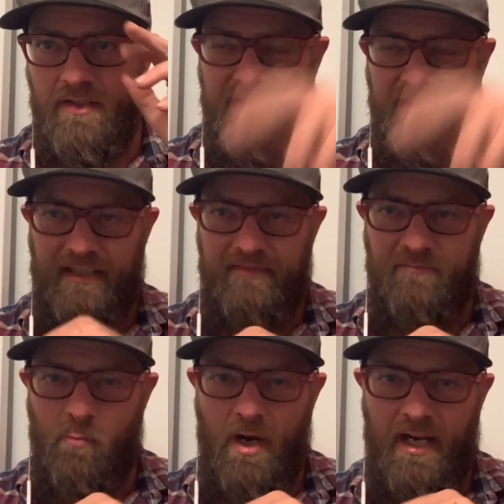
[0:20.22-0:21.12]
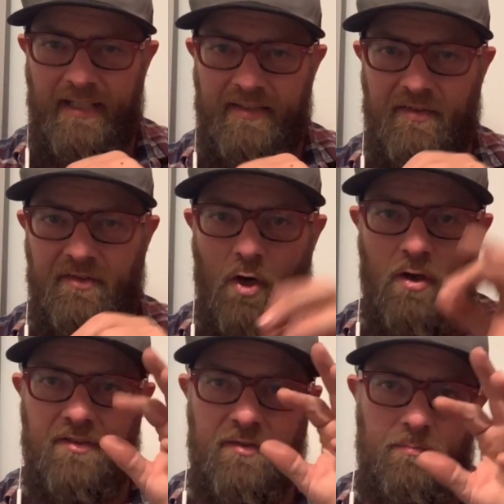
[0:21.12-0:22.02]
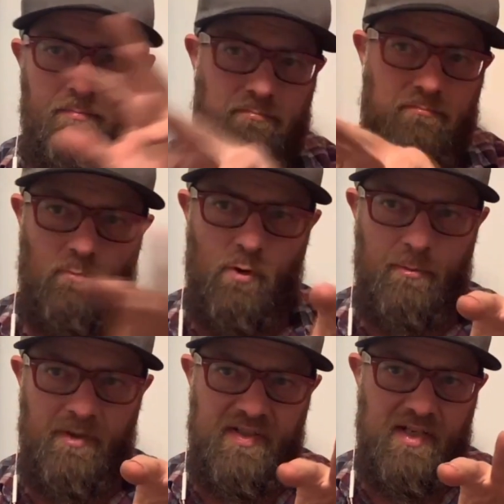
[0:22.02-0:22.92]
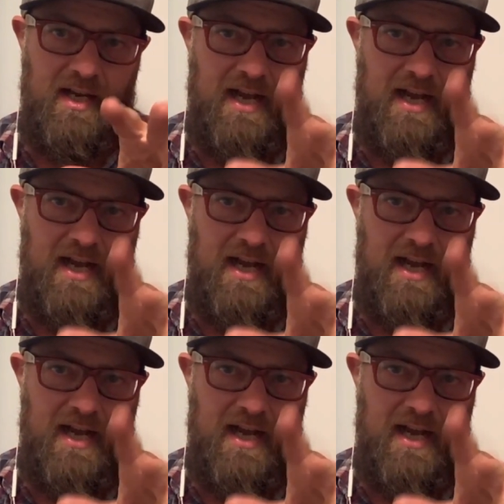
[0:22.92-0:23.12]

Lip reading: Deadlift weights, so it's, what did we say?